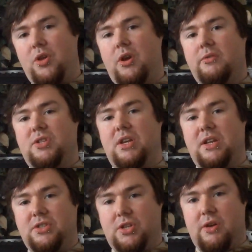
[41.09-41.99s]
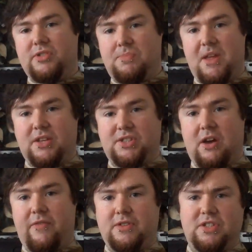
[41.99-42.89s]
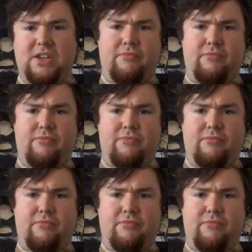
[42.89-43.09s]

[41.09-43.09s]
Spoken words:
what you're going to need to do is split yourself into